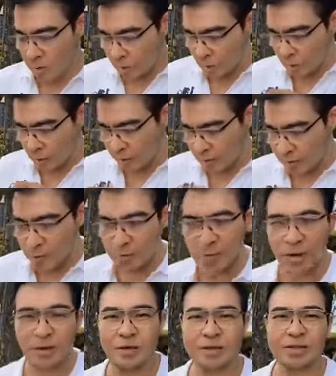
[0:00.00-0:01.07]
No need to be
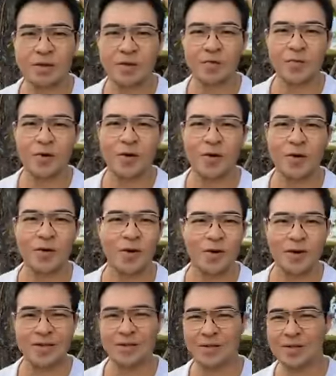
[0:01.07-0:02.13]
on the cell phone, no
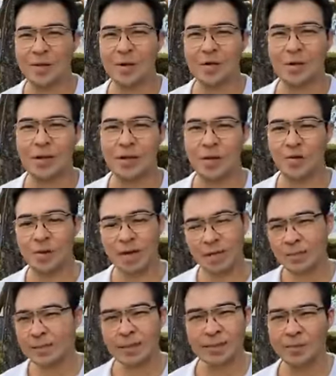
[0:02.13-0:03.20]
need to talk to
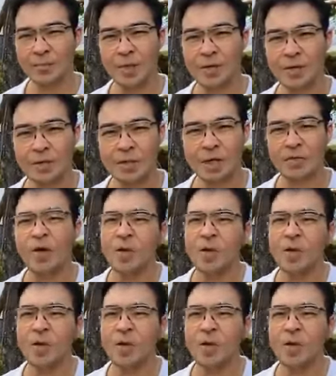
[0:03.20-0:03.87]
anyone, just be yourself.